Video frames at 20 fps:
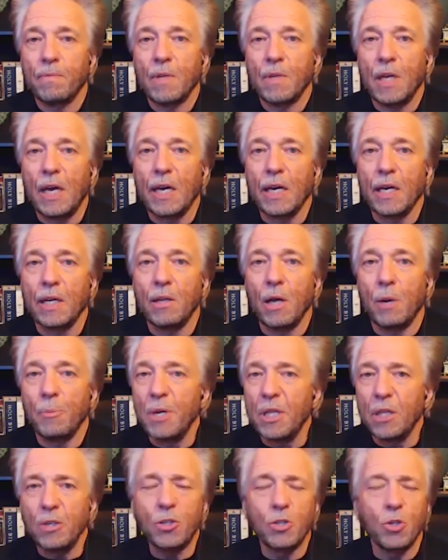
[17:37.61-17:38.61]
And I mean,
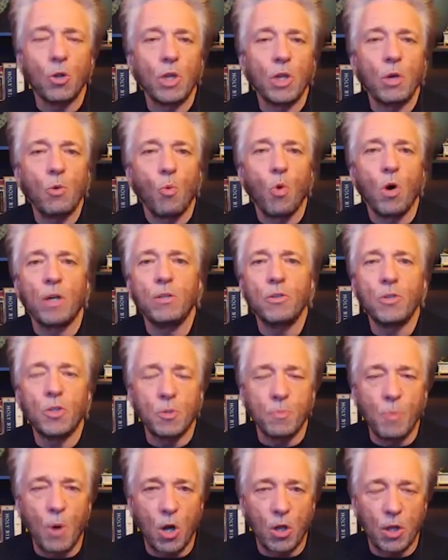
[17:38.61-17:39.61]
this is only one
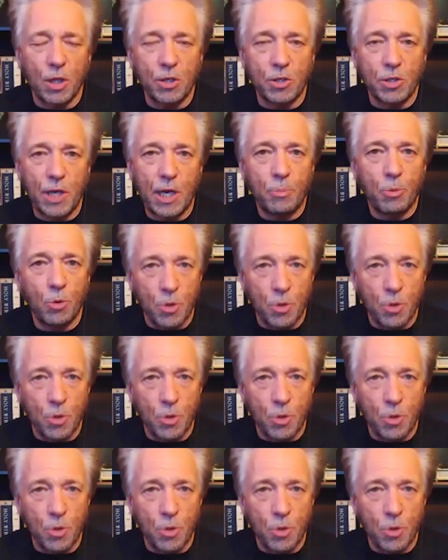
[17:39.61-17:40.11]
small example.